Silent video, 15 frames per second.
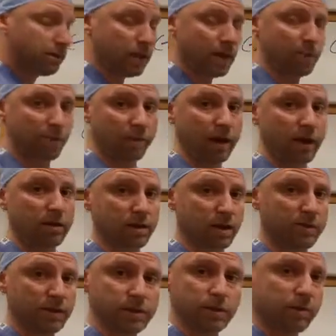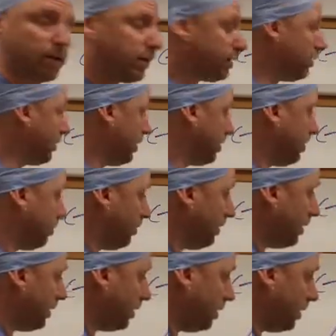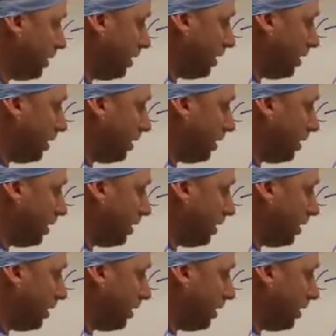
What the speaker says: you're not prepared enough as you thought you needed to be.